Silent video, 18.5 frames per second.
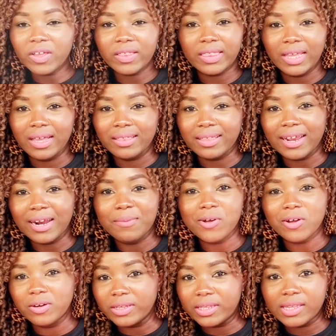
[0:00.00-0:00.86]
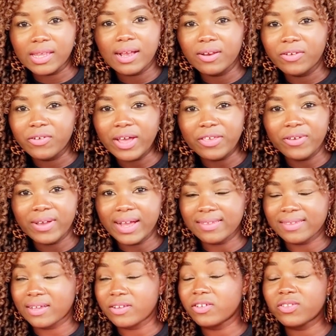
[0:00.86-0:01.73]
thing that I'm gonna tell you, and you
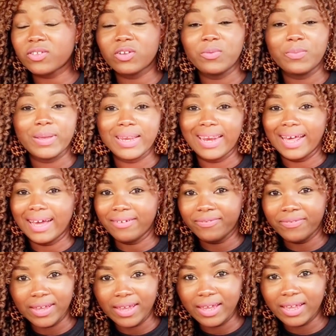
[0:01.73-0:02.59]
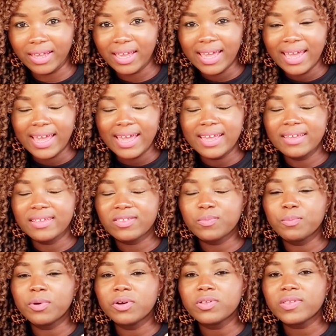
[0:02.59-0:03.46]
guys are just gonna be laughing, is
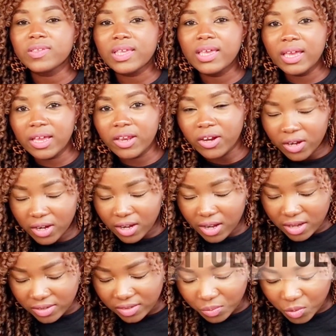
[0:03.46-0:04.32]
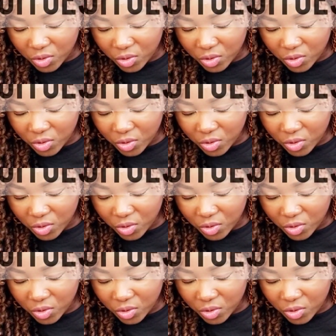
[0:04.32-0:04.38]
mosquitoes.